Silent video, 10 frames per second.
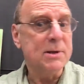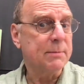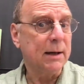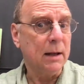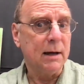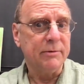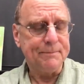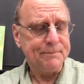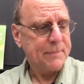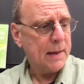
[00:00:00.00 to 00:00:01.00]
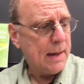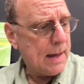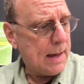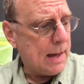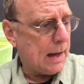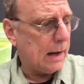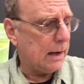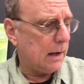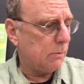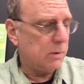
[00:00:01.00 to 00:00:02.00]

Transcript: of my life. Uh, when I